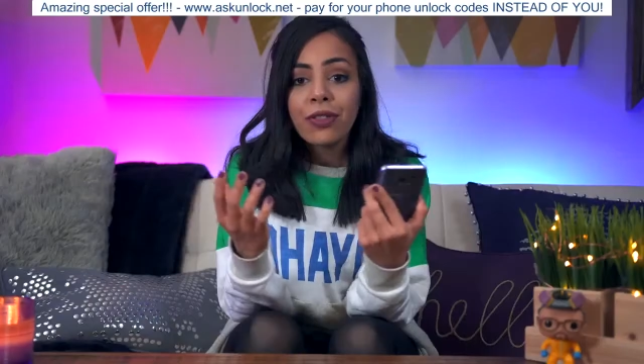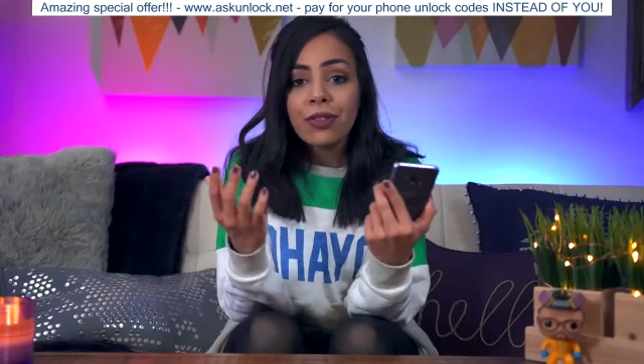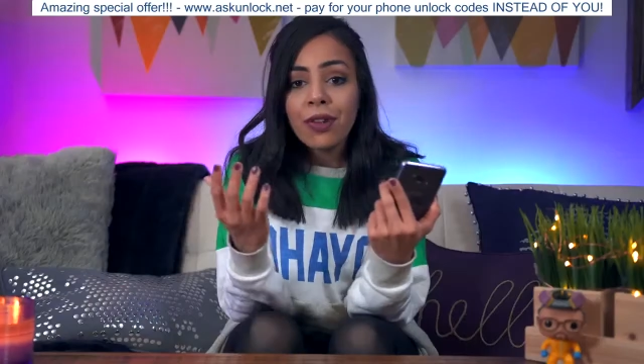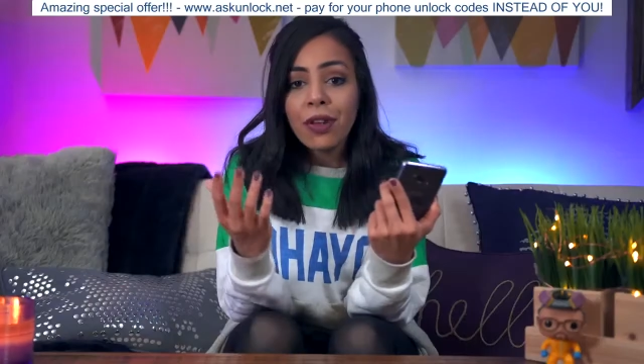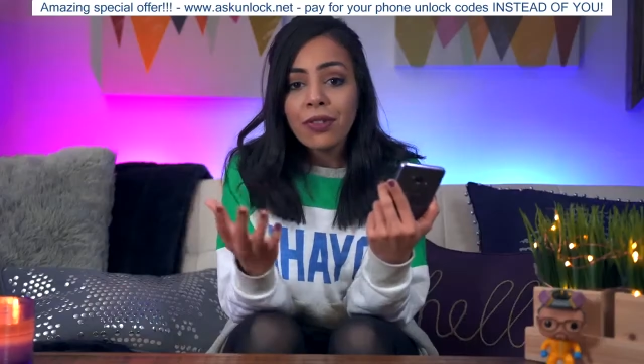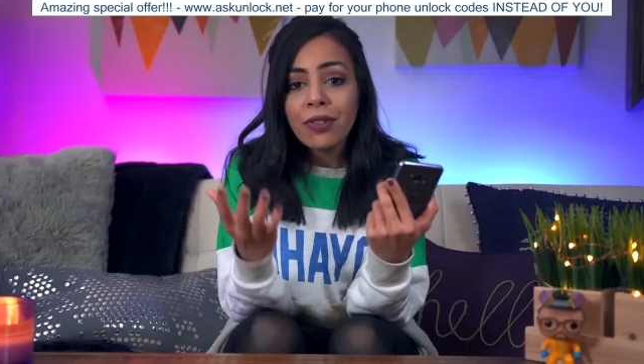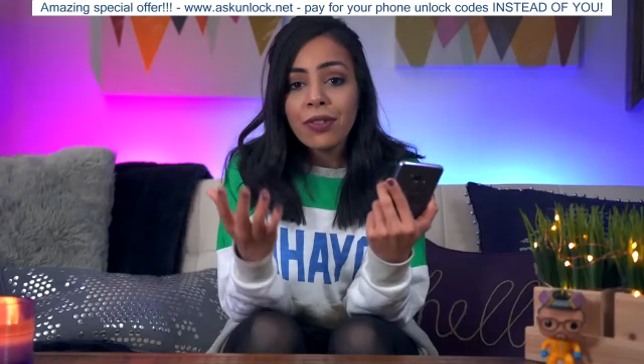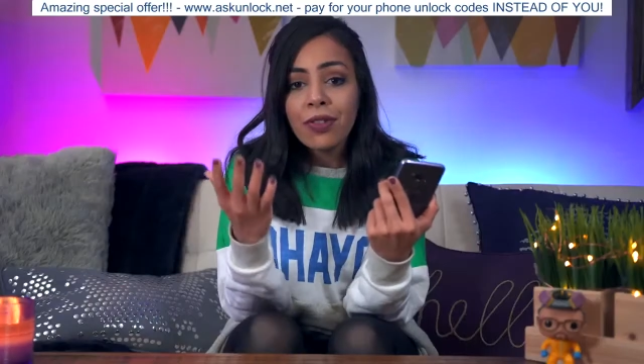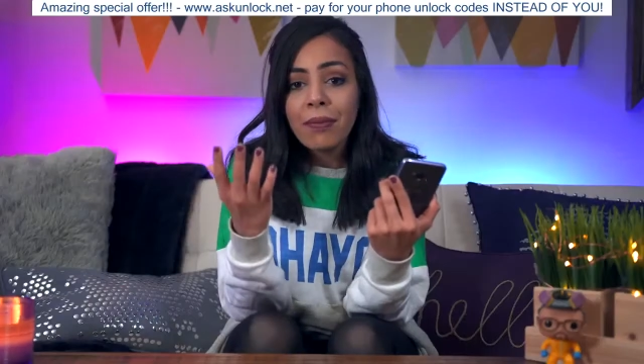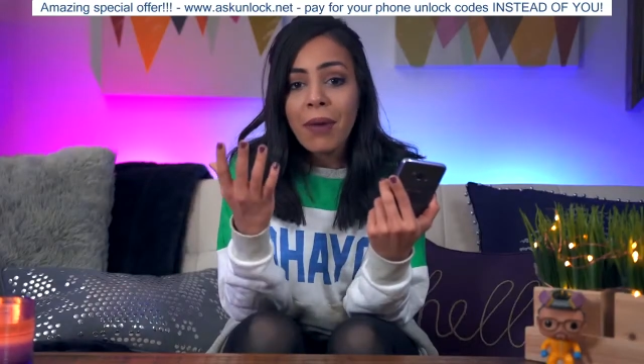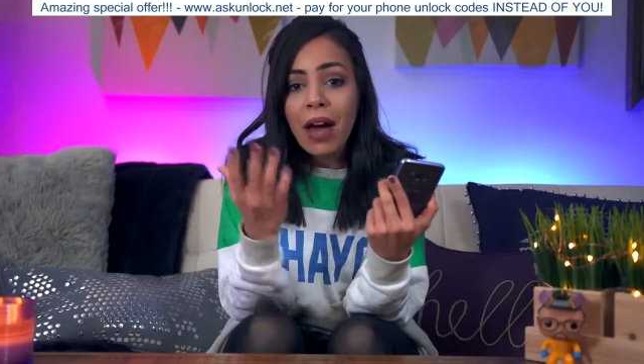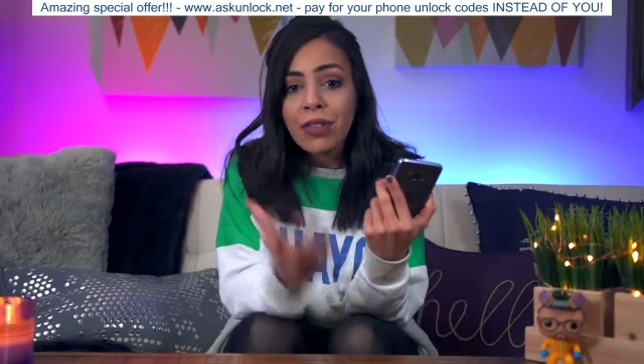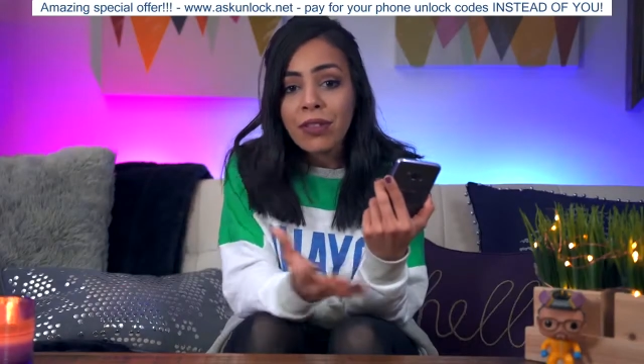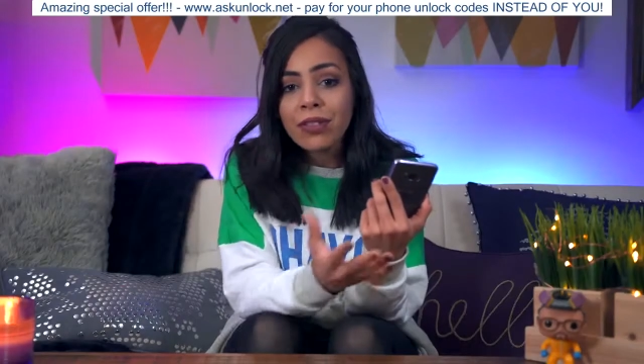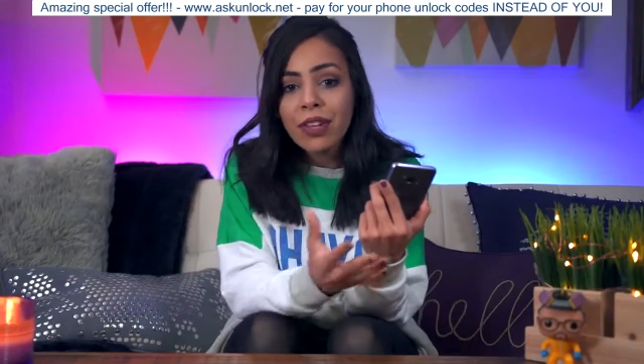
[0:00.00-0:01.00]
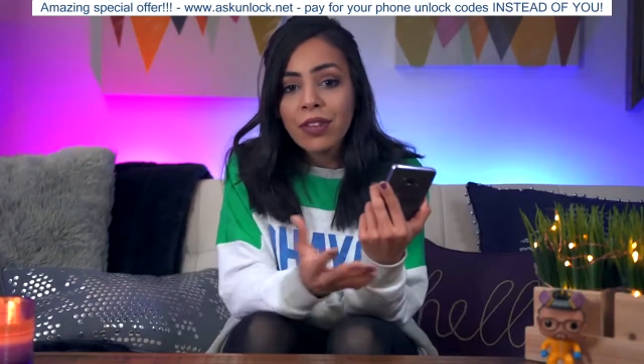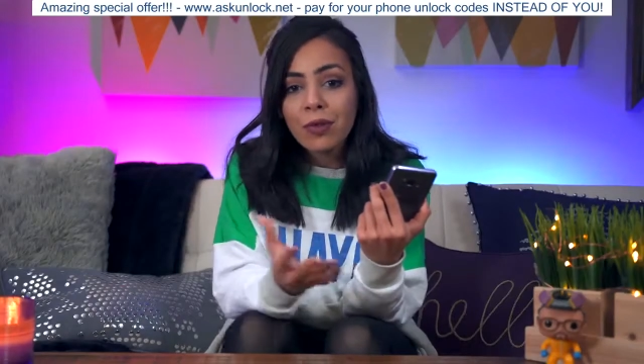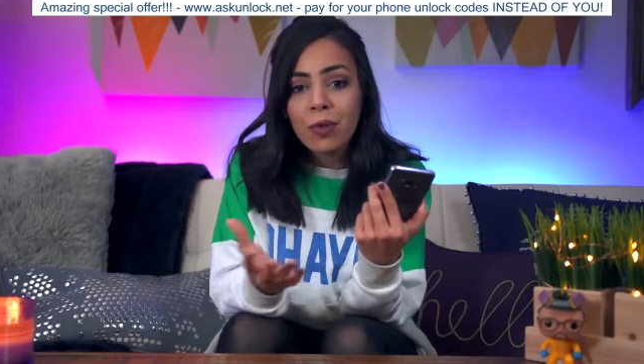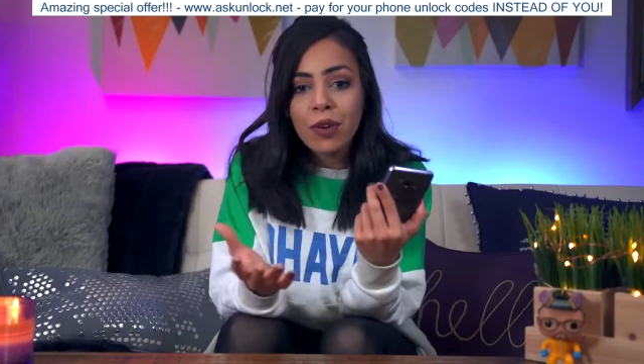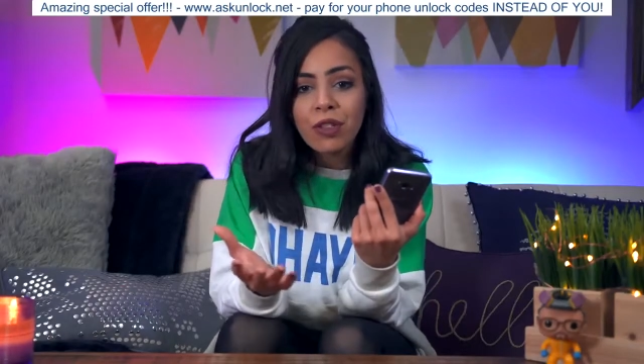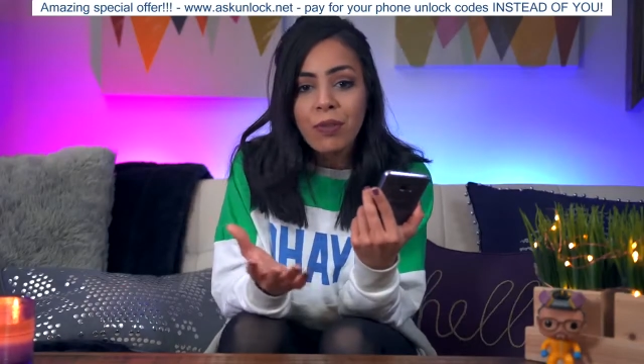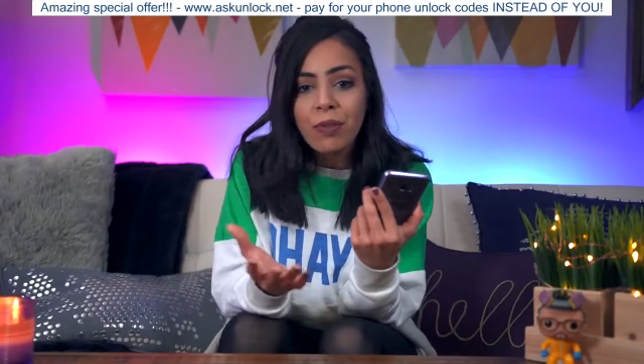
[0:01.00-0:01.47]
There's also some other
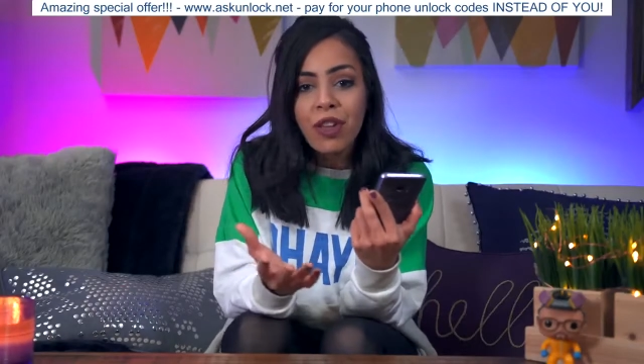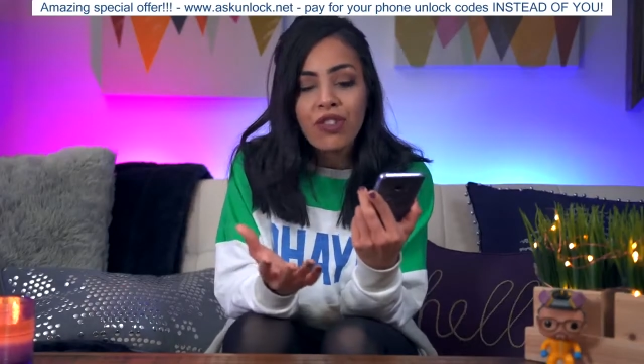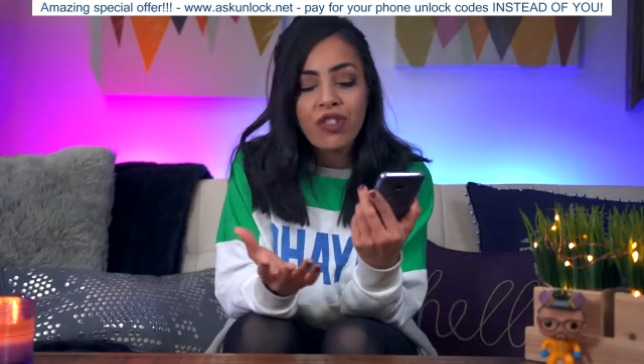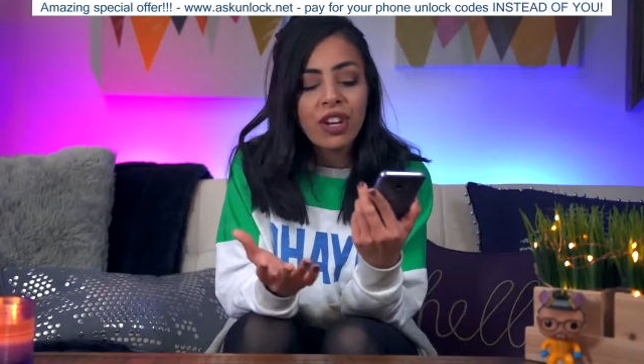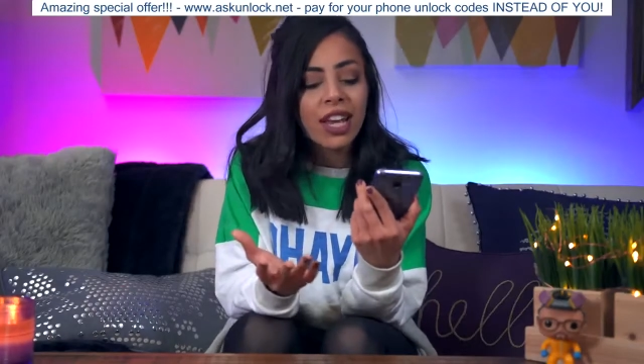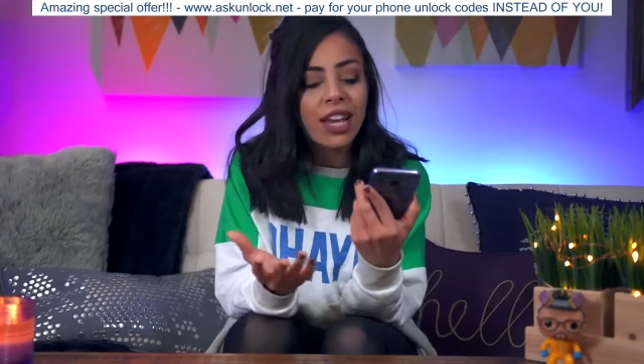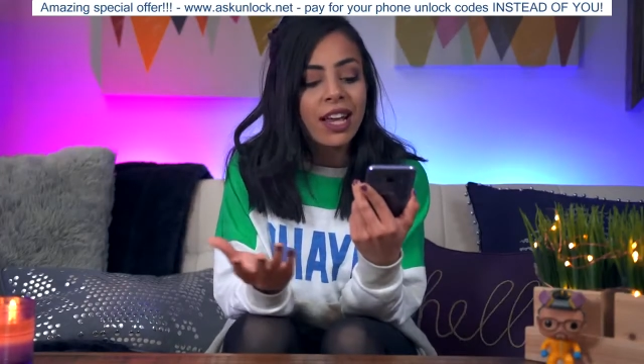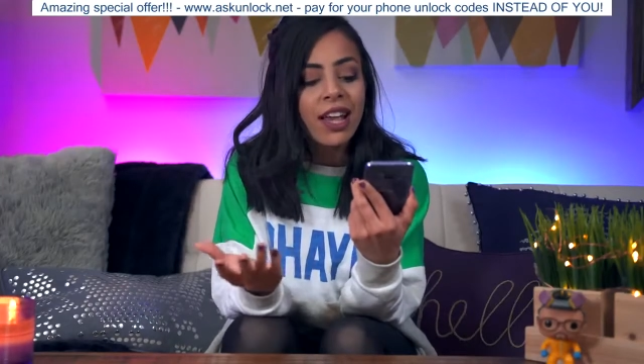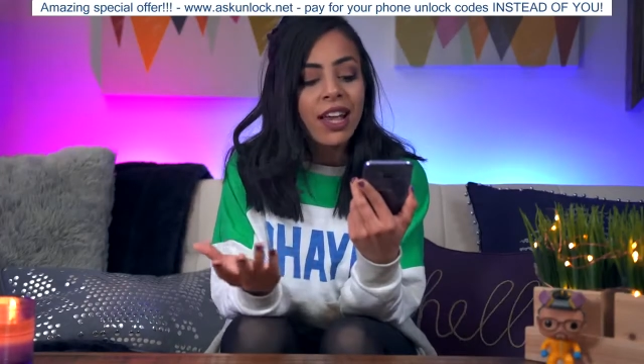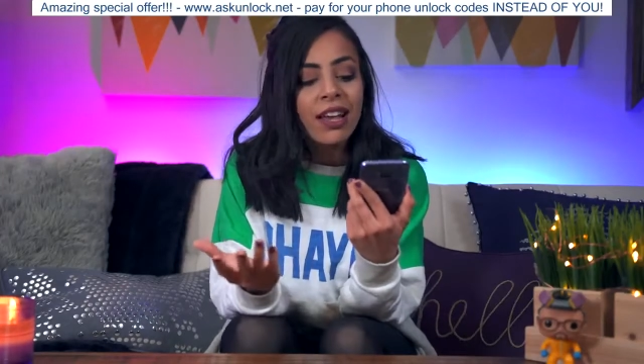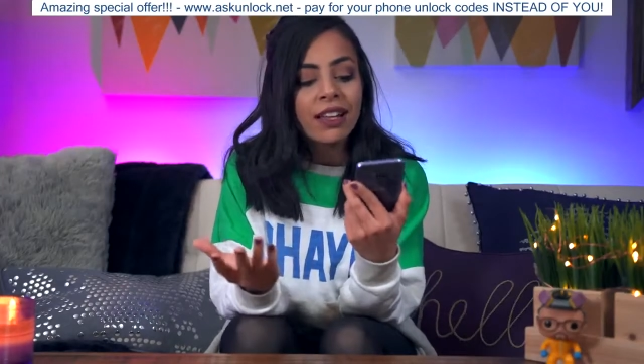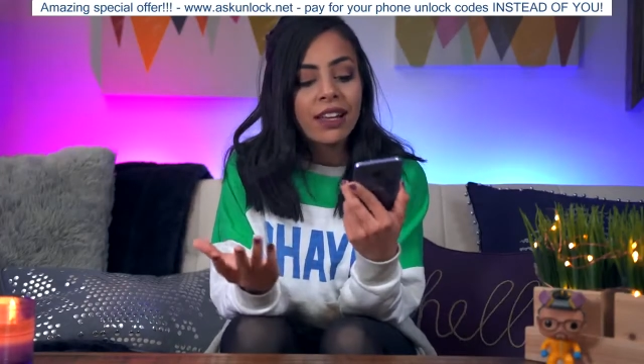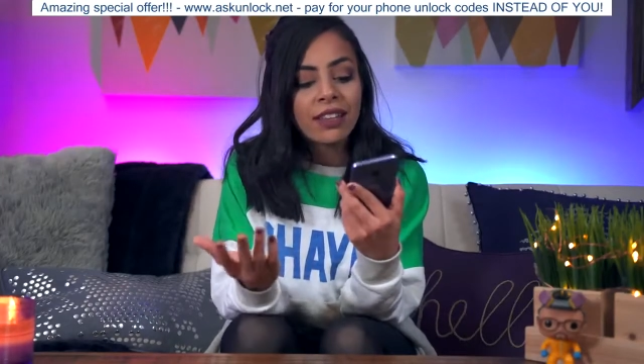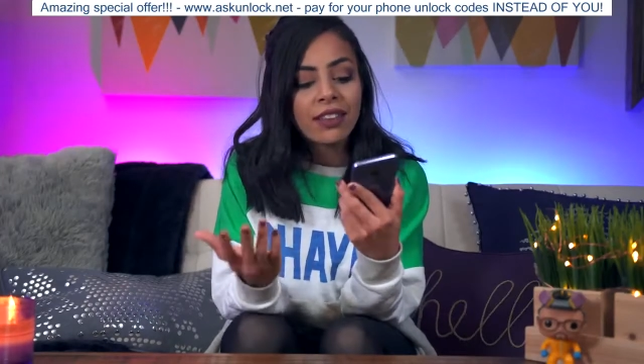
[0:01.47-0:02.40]
things worth mentioning,